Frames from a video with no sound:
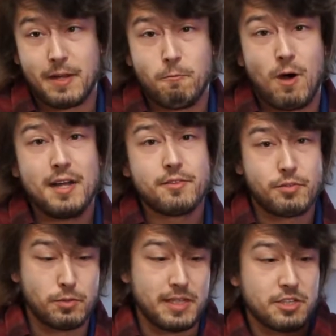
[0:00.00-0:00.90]
they want
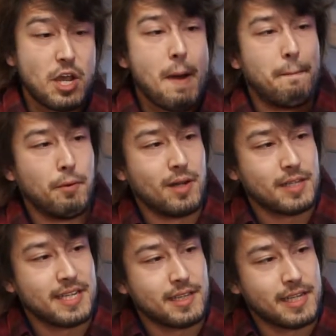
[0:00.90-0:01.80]
through these
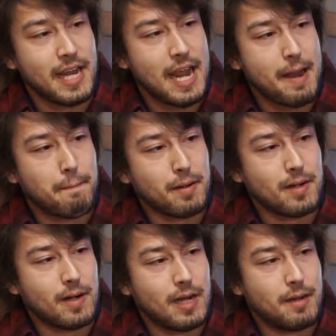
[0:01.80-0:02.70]
brilliantly
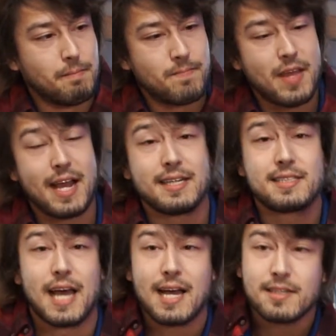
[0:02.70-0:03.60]
amber egg
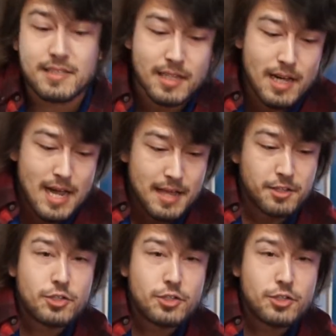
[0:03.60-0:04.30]
sacs. And then